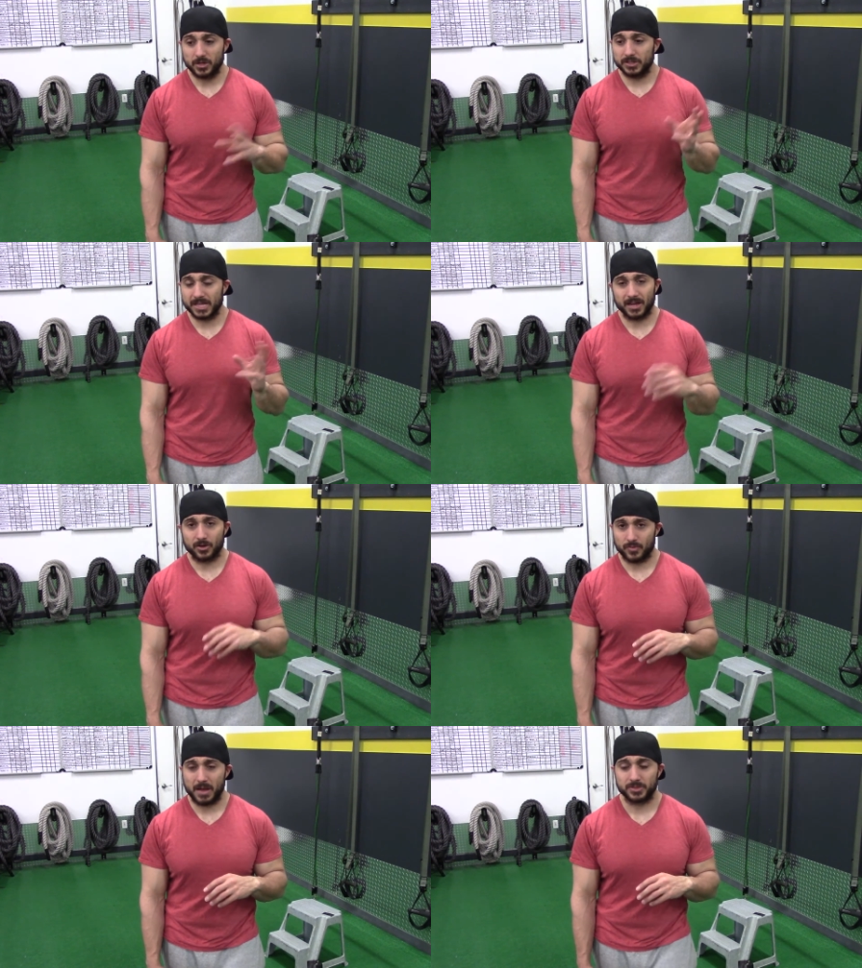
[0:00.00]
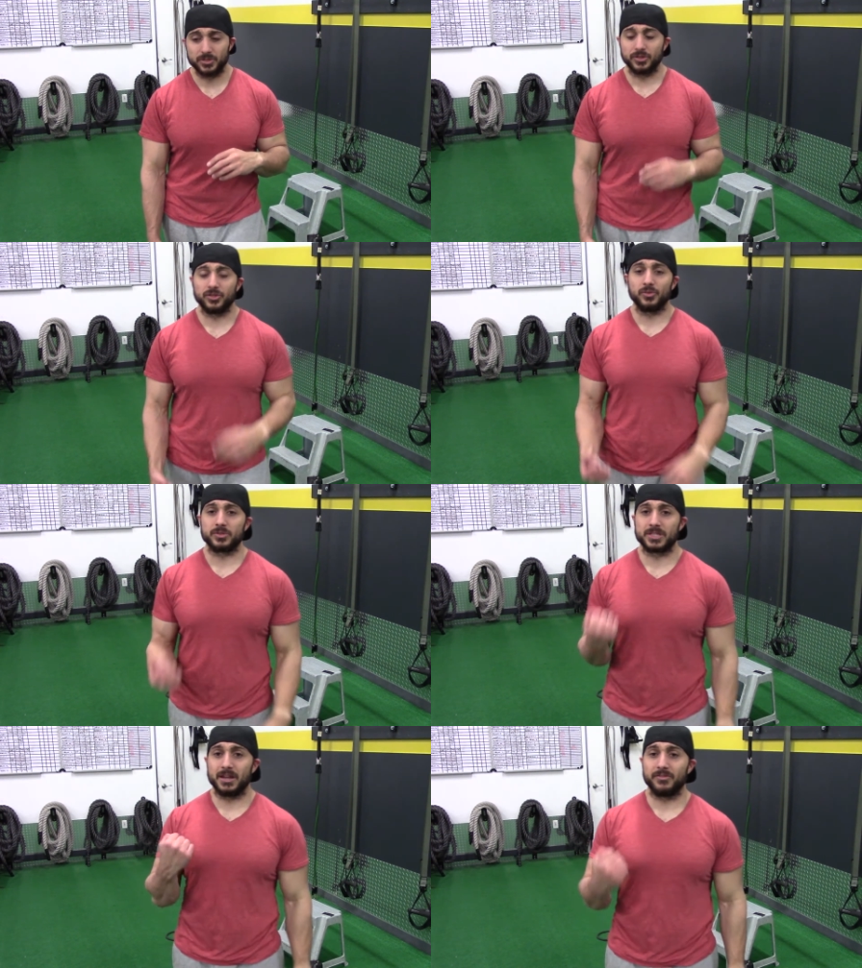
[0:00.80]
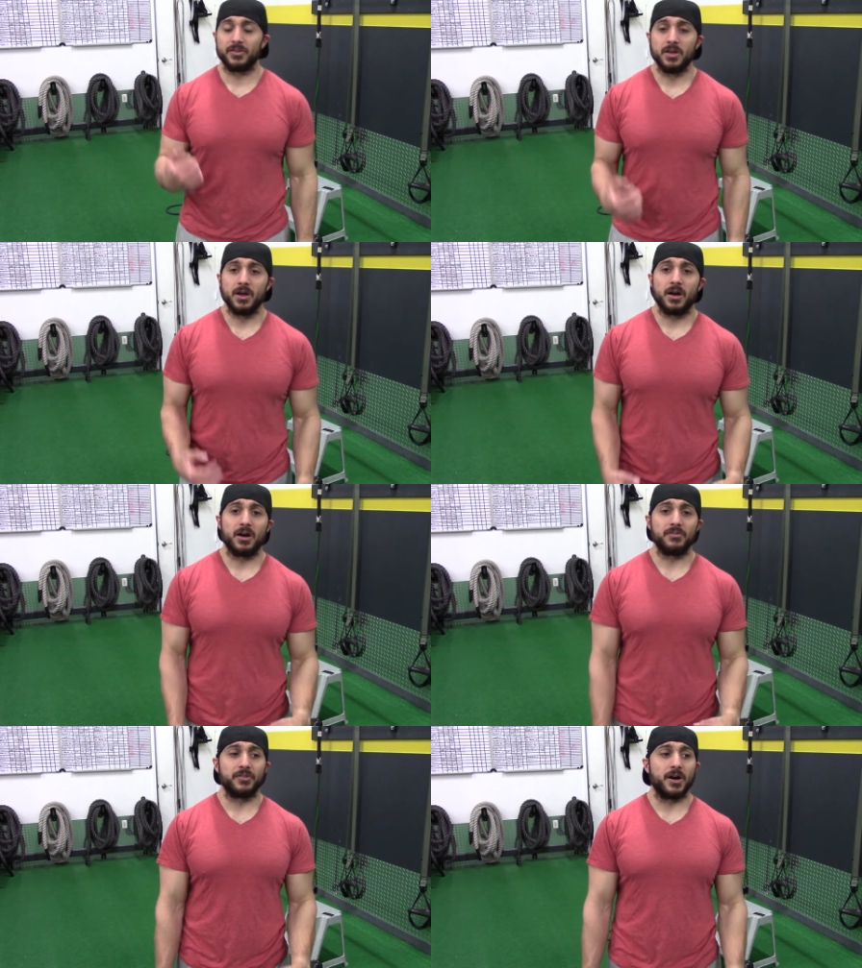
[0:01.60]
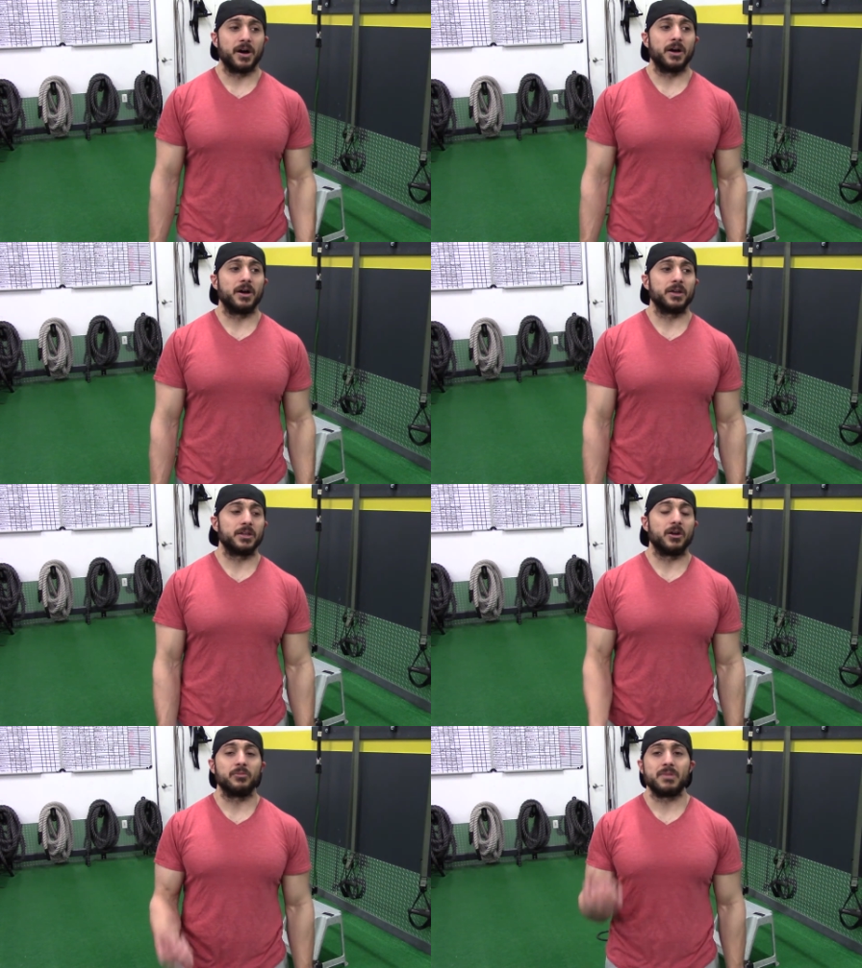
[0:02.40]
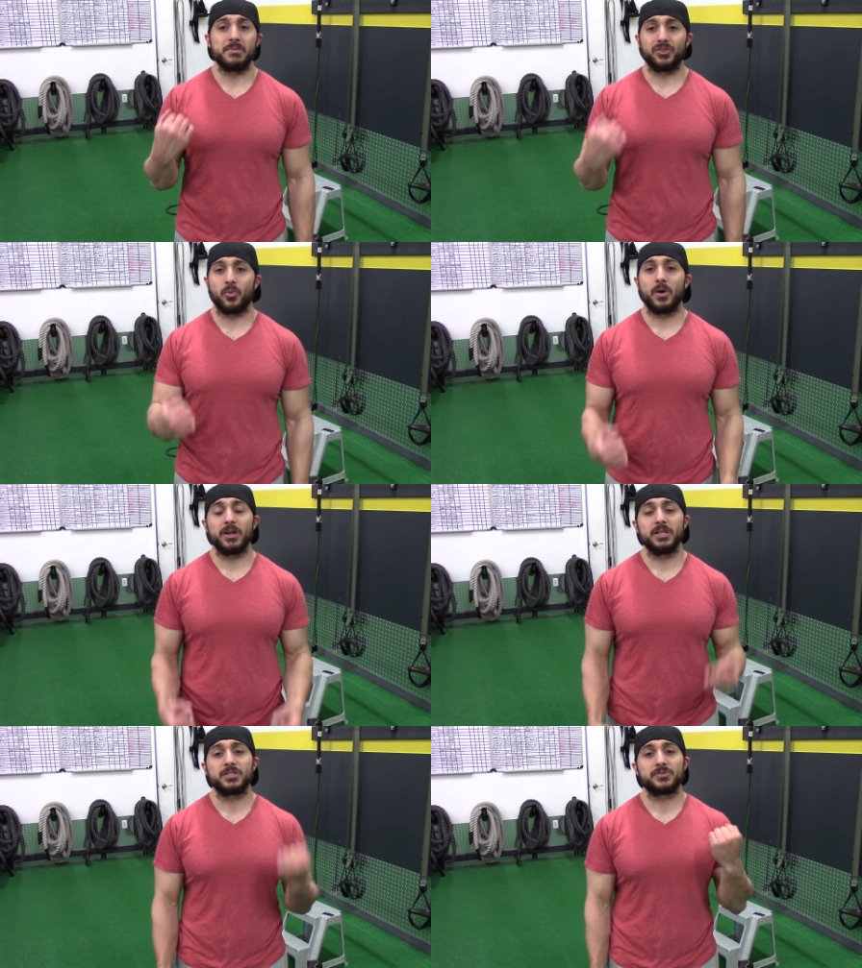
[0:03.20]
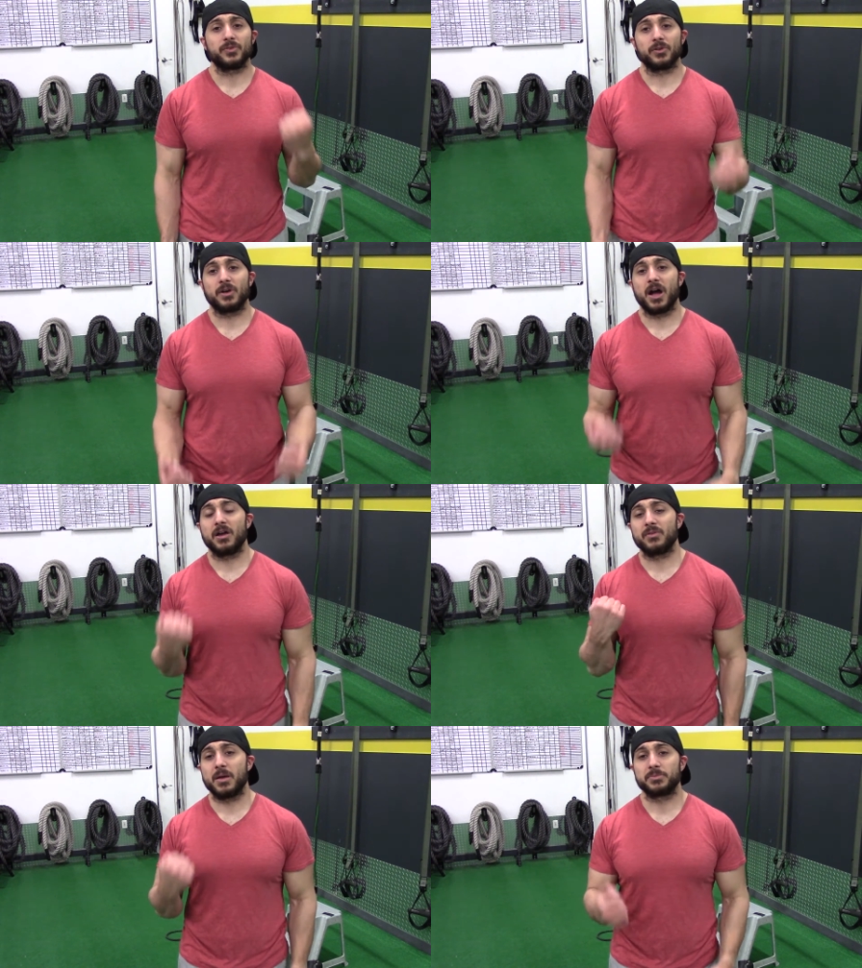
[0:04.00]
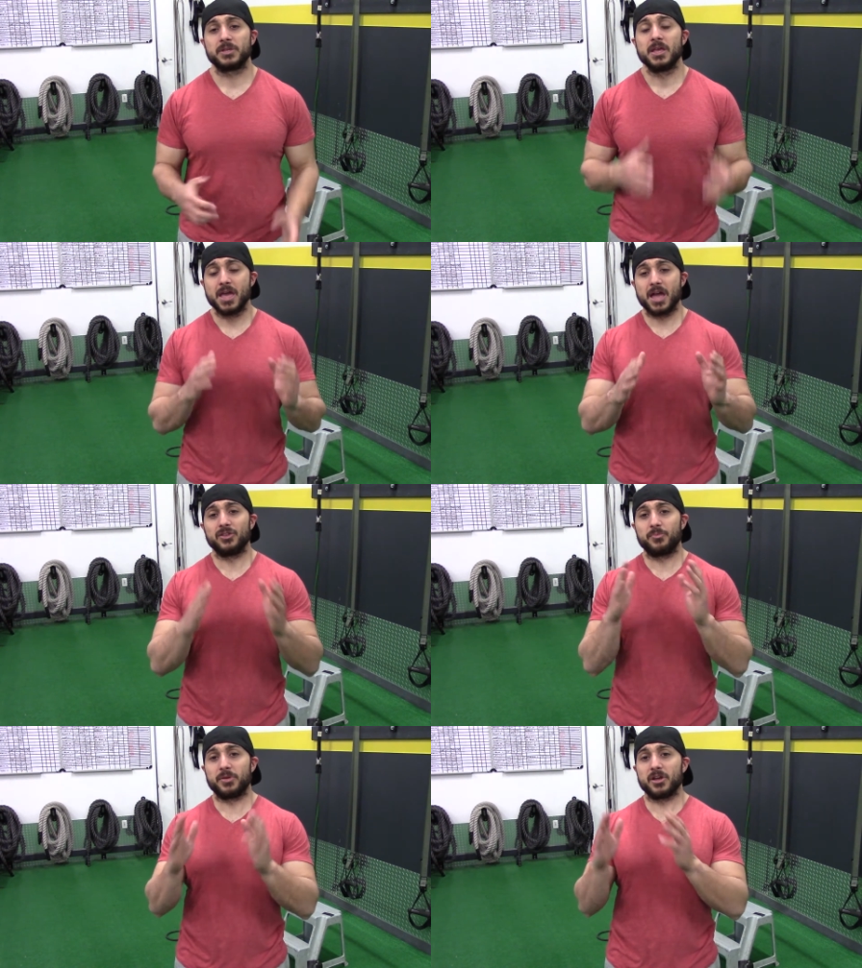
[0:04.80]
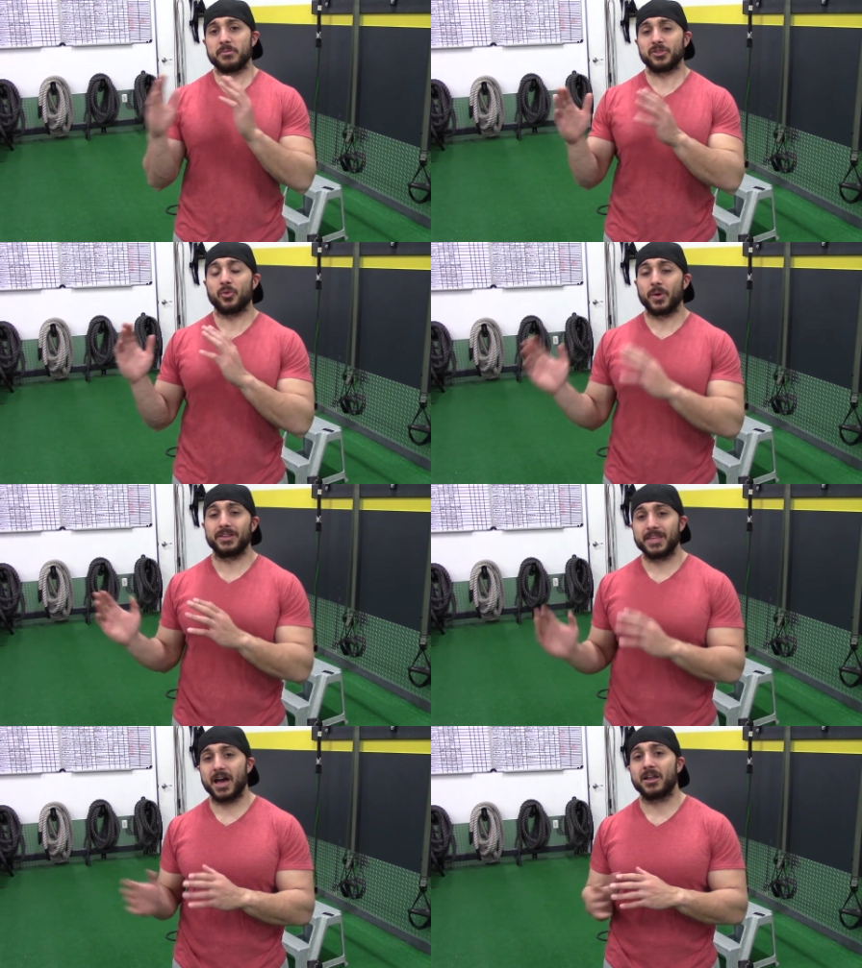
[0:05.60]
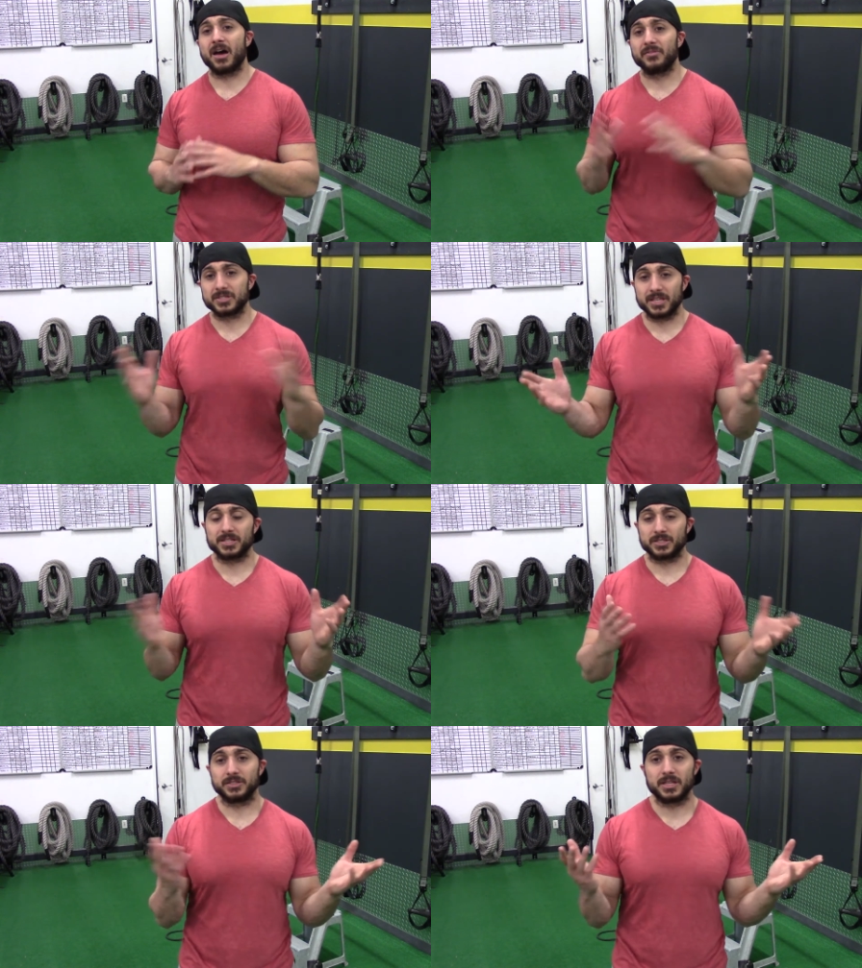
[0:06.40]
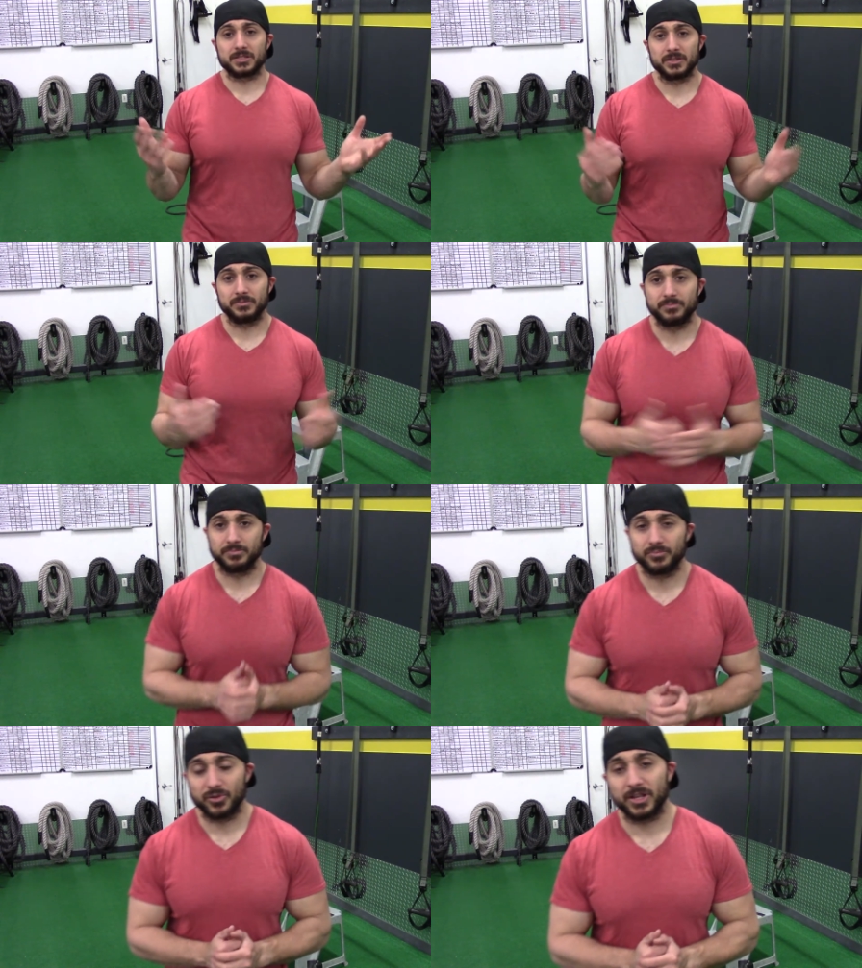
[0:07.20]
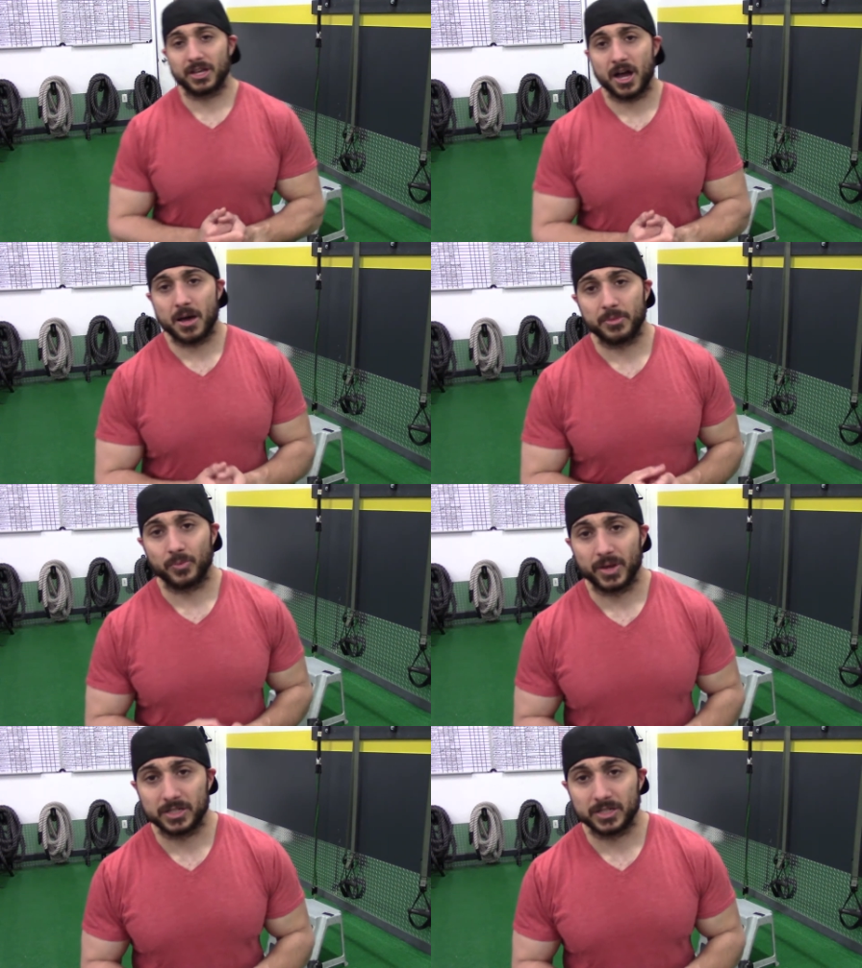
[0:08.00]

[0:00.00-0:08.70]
down on reps, and you can do a set of maybe 20s for high reps, and you pyramid the weight down. Obviously, that's a pretty common way to